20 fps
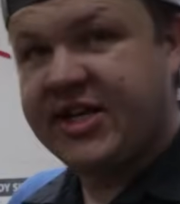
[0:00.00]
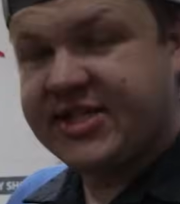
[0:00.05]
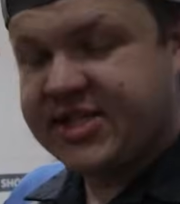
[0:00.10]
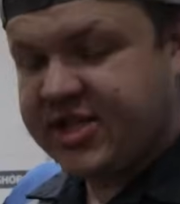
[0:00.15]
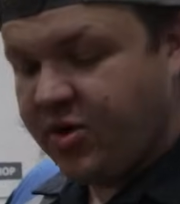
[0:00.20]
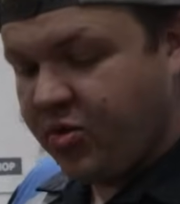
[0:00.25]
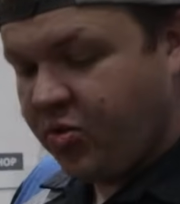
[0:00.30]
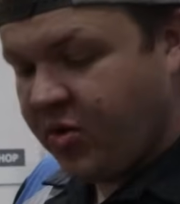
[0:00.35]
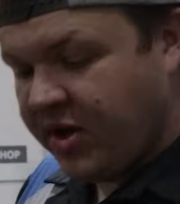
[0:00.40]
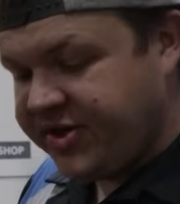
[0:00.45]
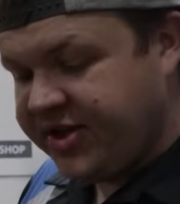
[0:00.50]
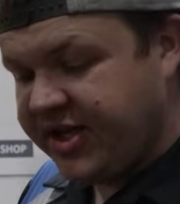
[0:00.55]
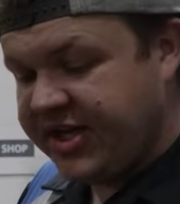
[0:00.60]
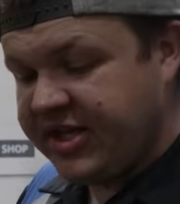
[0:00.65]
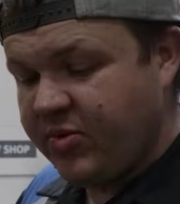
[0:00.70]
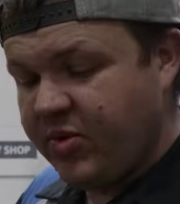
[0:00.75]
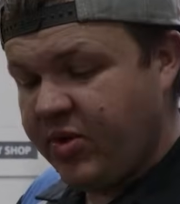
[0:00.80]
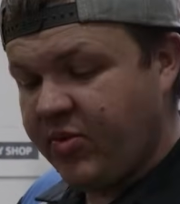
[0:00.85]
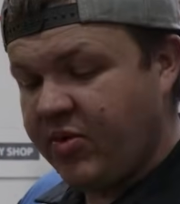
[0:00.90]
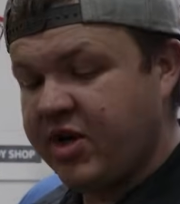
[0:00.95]
right, so one thing
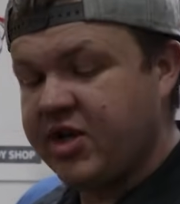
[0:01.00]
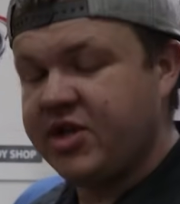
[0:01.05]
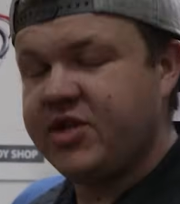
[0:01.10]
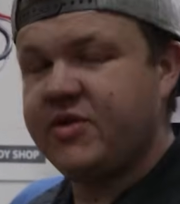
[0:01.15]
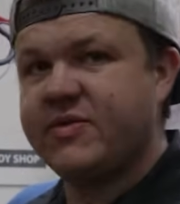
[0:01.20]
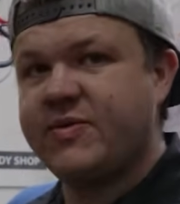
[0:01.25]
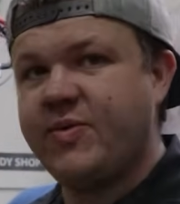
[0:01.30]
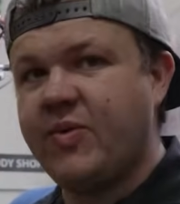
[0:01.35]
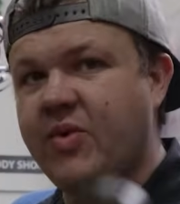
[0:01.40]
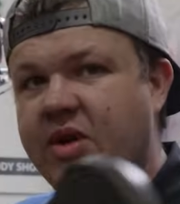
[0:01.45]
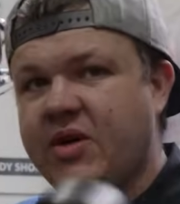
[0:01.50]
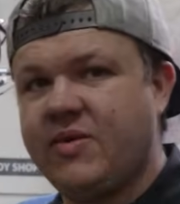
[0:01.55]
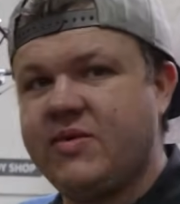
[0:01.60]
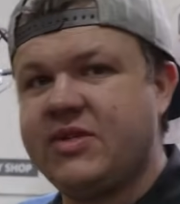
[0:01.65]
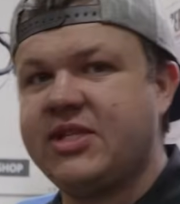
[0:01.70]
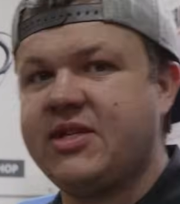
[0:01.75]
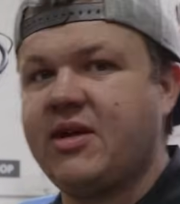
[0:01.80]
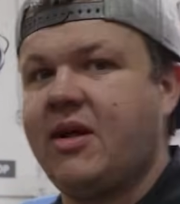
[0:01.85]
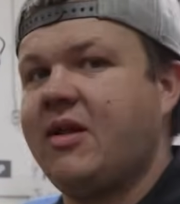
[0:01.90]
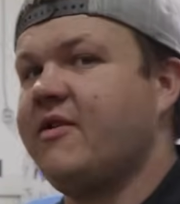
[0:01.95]
that we want to do is we want to
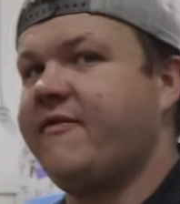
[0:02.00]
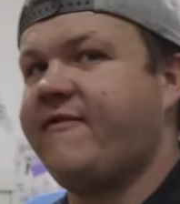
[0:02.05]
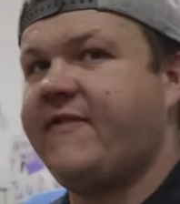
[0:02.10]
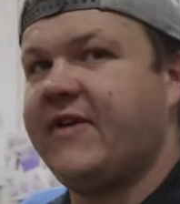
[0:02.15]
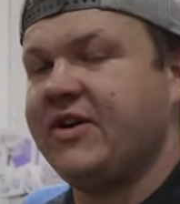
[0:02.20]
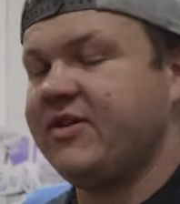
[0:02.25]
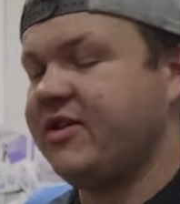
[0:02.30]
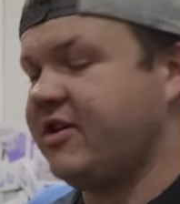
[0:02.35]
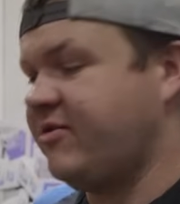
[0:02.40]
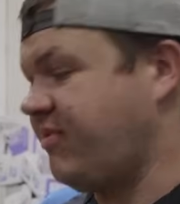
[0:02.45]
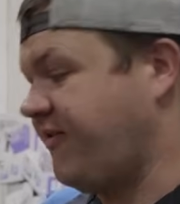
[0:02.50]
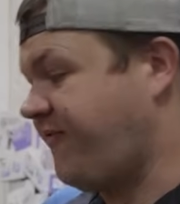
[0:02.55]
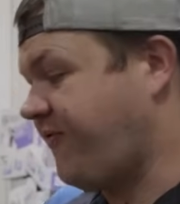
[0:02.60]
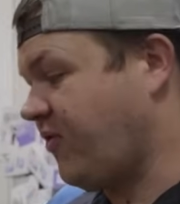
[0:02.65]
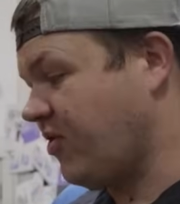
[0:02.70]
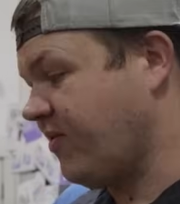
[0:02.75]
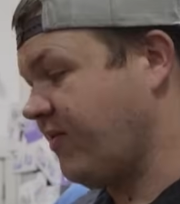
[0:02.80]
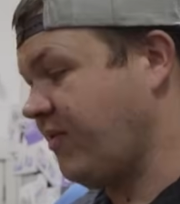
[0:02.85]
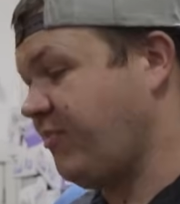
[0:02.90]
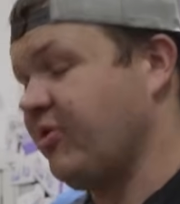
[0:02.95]
install our Fairlead
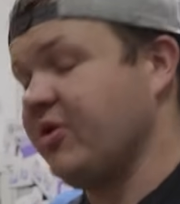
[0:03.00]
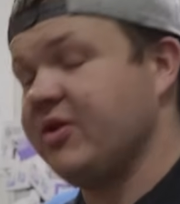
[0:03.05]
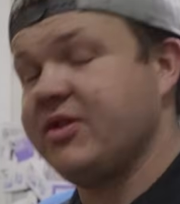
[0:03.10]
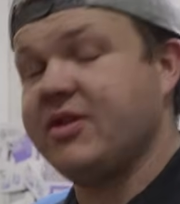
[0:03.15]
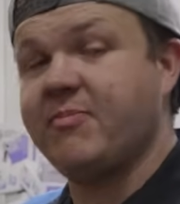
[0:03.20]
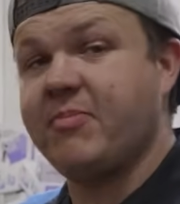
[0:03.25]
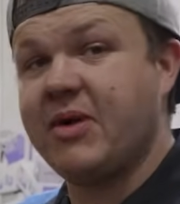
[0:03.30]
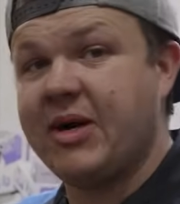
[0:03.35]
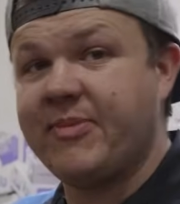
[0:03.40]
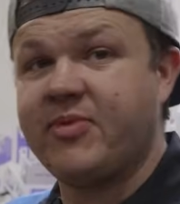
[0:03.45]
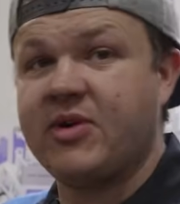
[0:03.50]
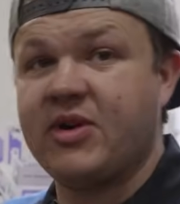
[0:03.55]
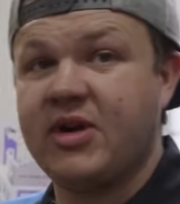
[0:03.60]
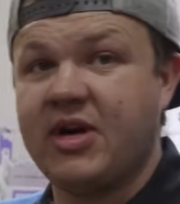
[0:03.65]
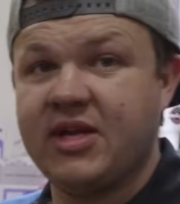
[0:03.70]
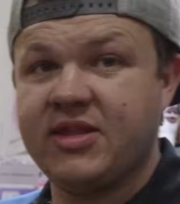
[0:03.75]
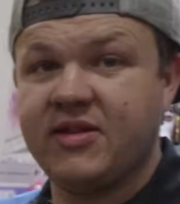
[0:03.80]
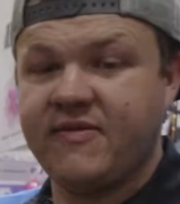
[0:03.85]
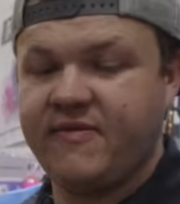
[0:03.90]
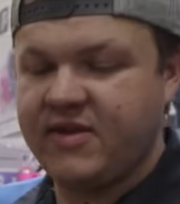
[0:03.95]
before we put the bumper
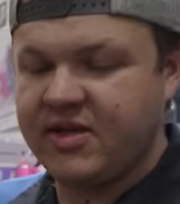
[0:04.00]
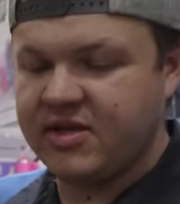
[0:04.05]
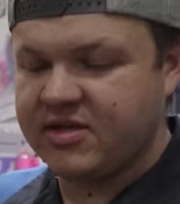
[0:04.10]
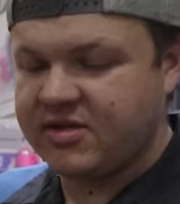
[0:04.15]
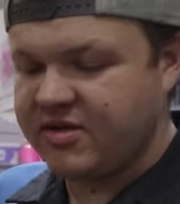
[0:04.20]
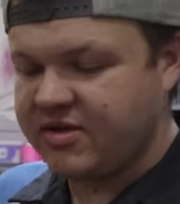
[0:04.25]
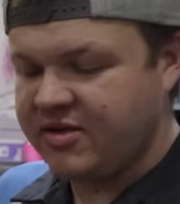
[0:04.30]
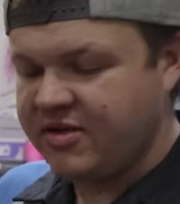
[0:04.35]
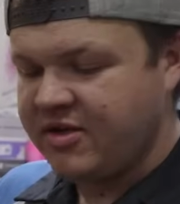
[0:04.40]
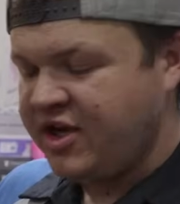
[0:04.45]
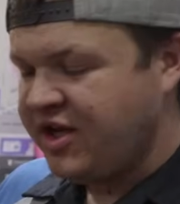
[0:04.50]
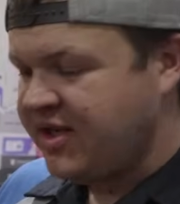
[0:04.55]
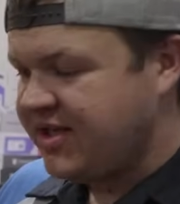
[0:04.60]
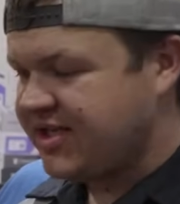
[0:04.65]
on the vehicle.